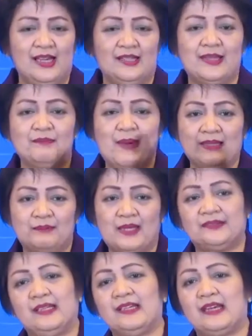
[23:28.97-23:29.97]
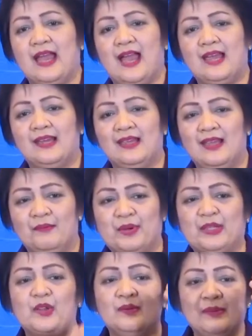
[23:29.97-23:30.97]
the bad bacteria
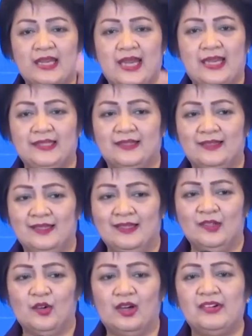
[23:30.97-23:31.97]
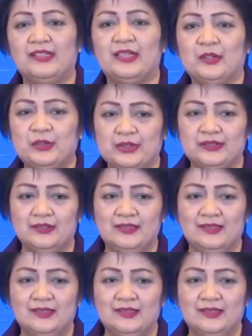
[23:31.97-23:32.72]
predominate over the good.